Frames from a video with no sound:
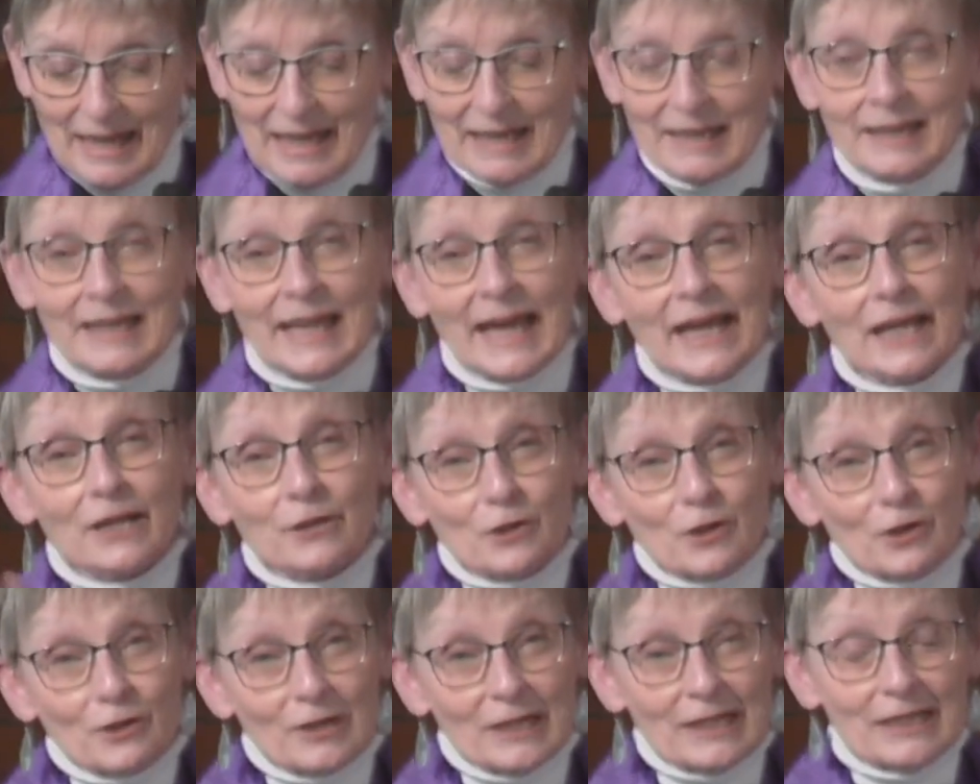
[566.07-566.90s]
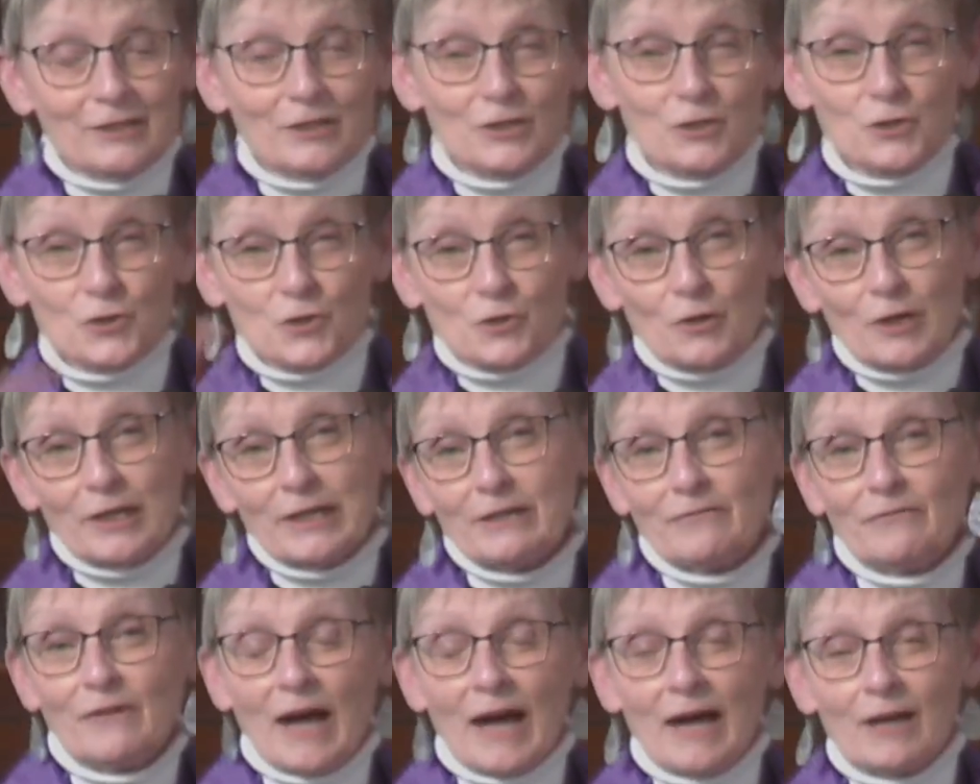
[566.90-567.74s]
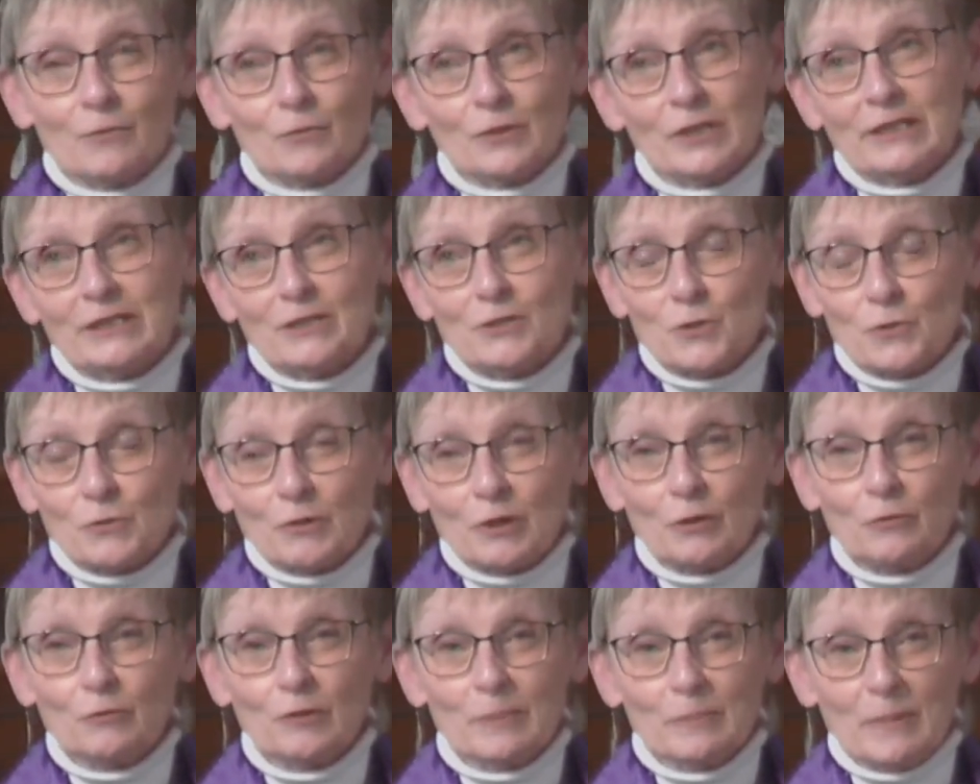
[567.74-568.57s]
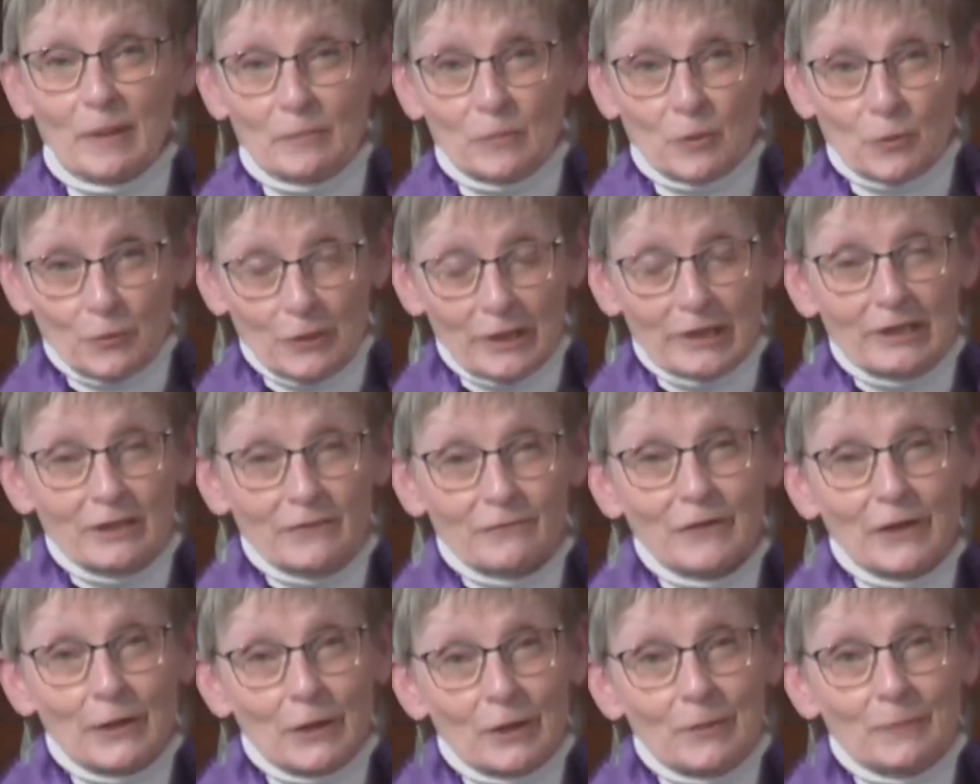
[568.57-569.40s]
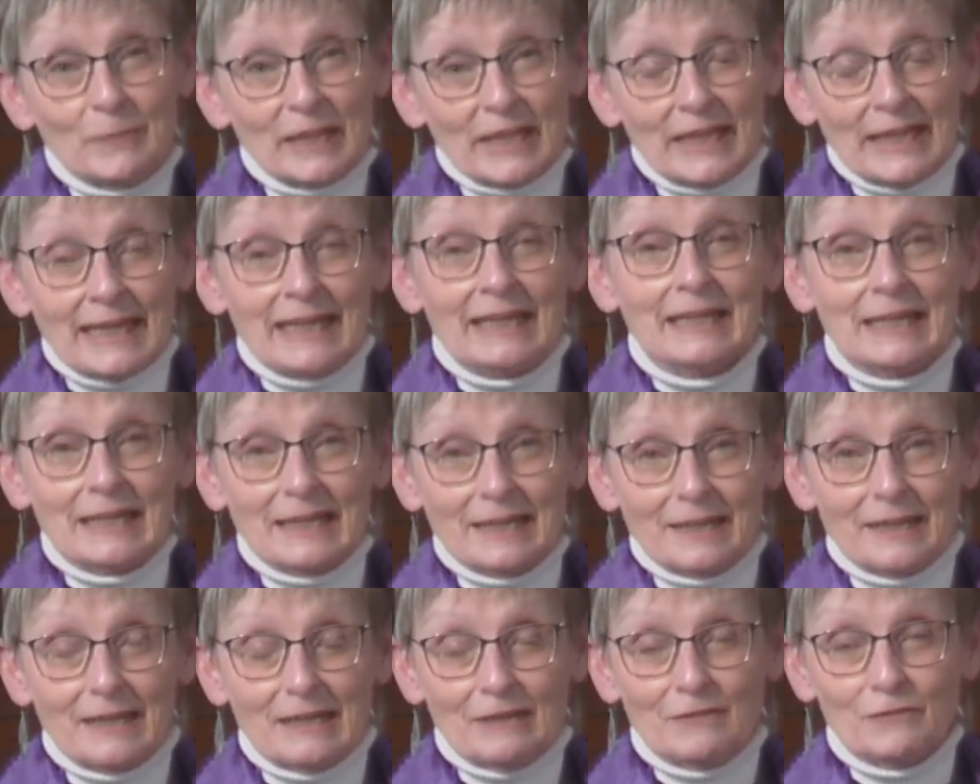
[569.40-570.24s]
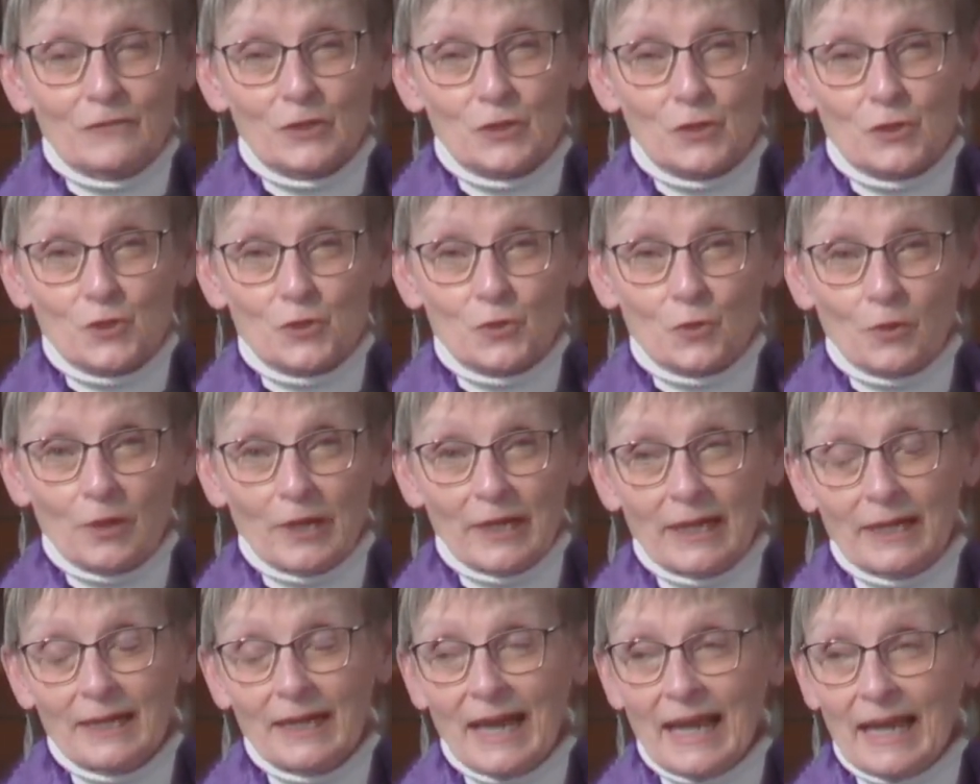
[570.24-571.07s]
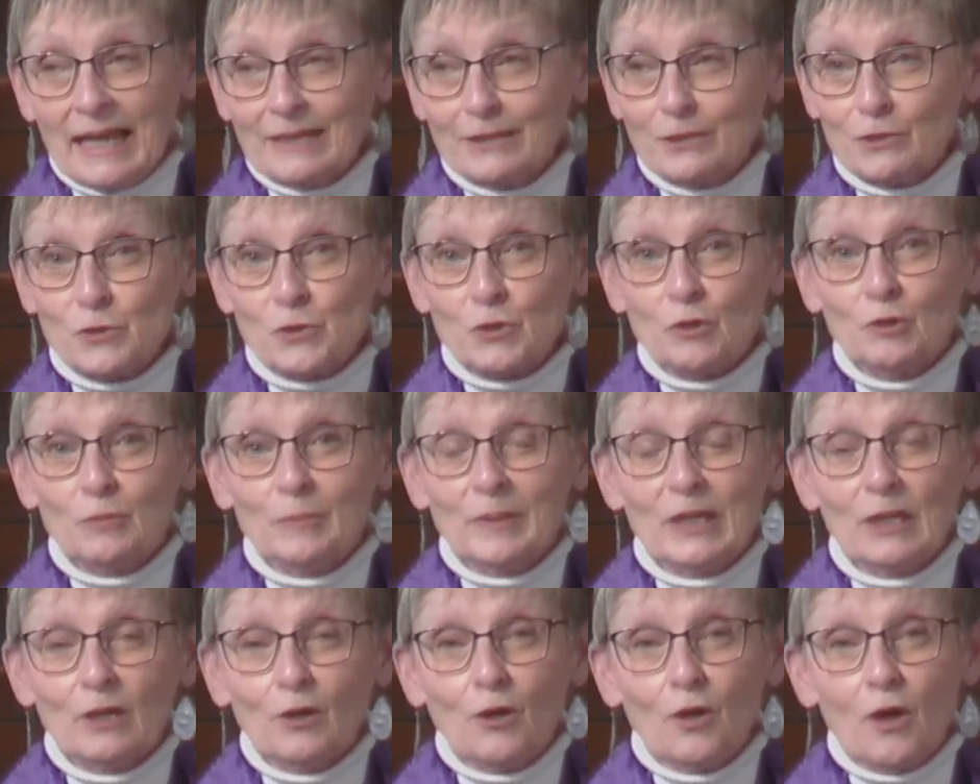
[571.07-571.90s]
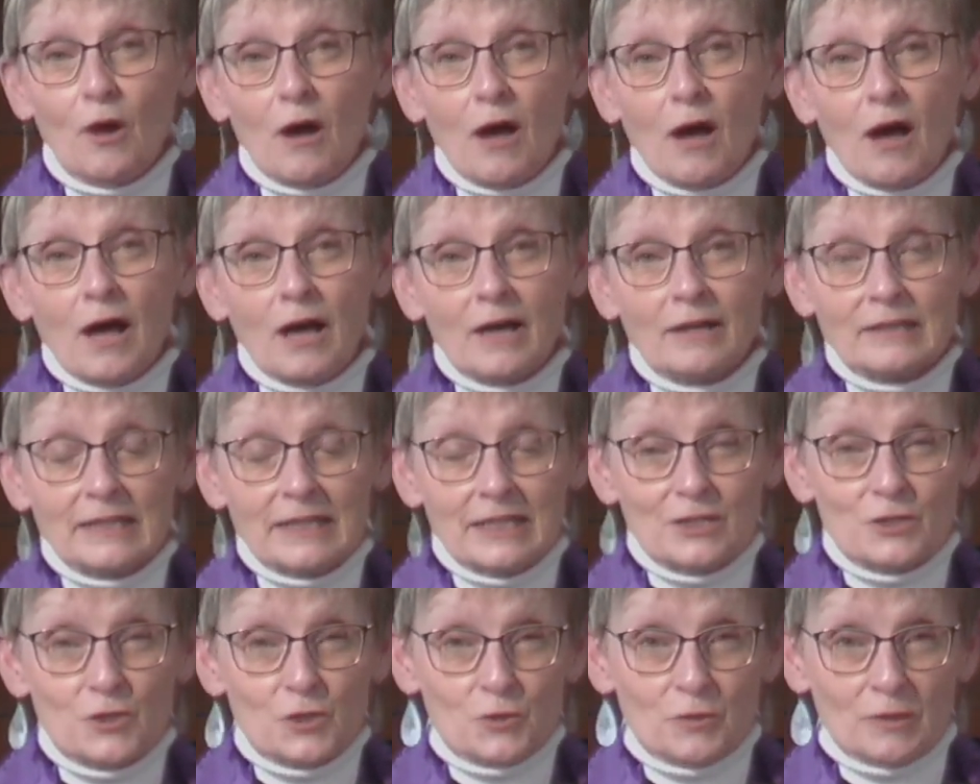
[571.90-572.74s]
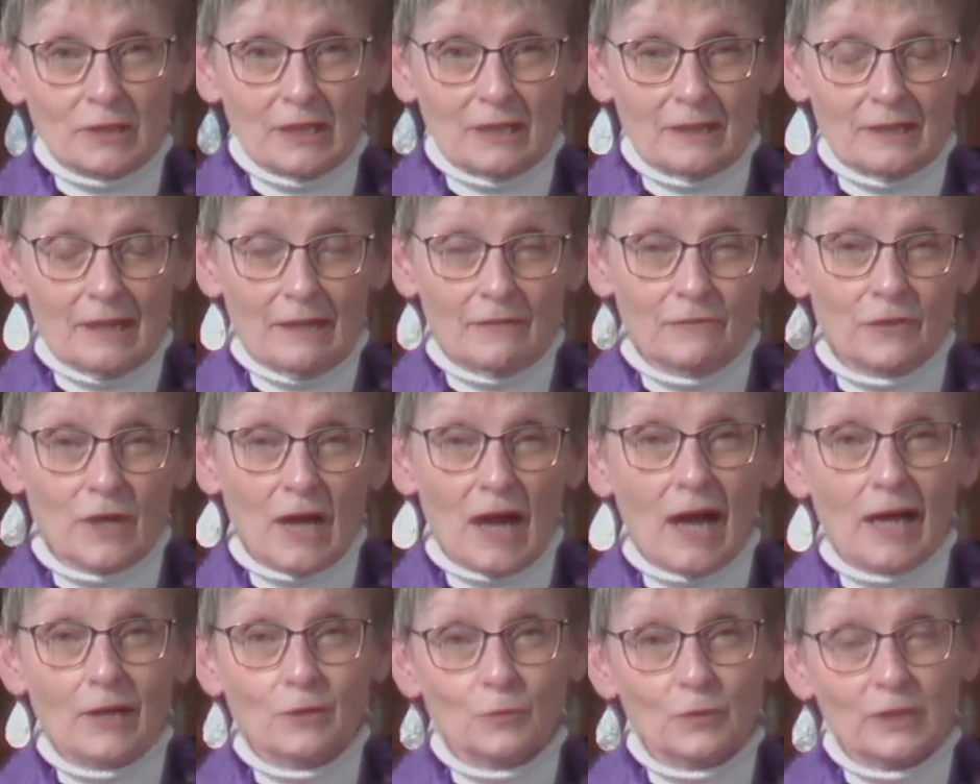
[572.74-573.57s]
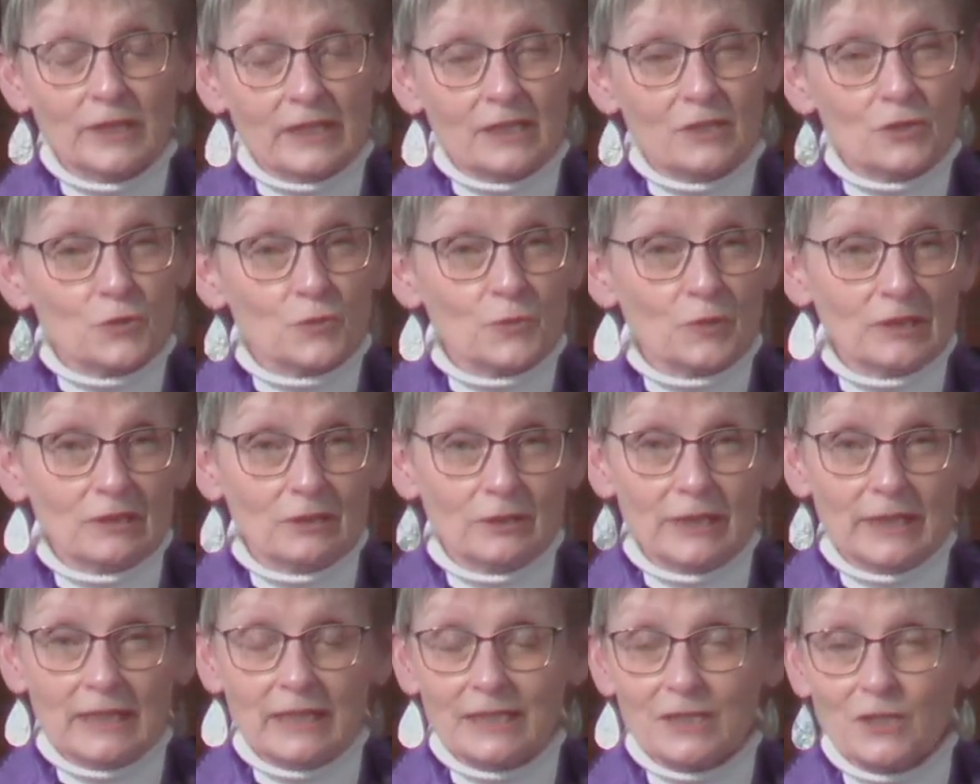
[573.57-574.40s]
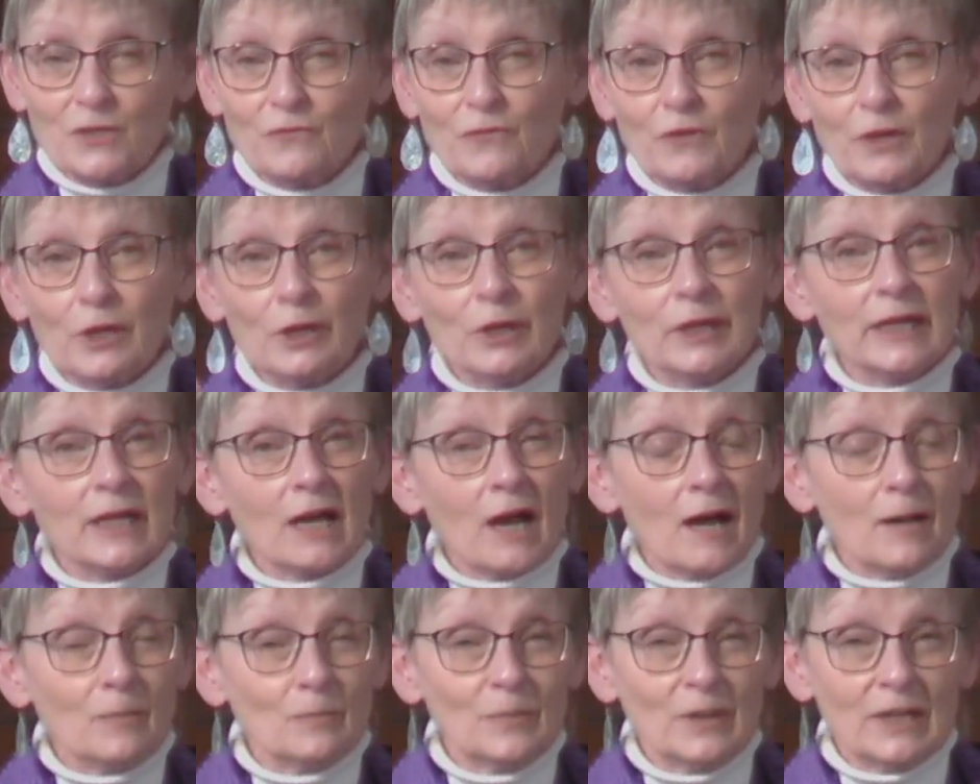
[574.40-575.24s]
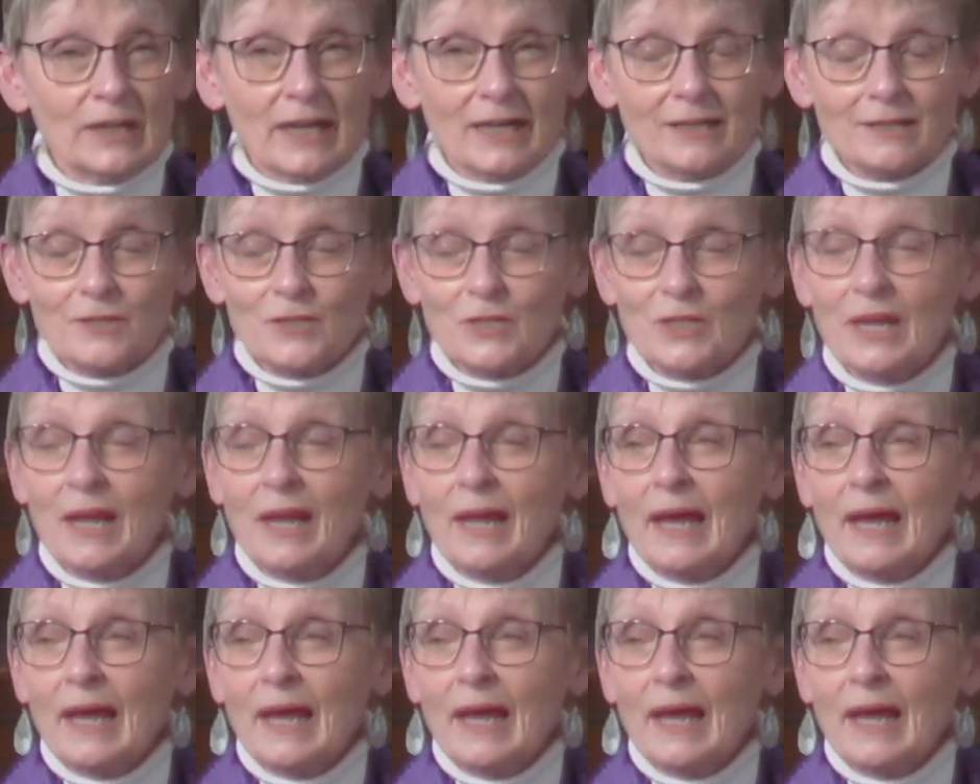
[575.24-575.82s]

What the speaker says: Later in the story of God with Israel, remember we're at the very beginning of the story, and there's going to be a long history of God with Israel that gets very complex.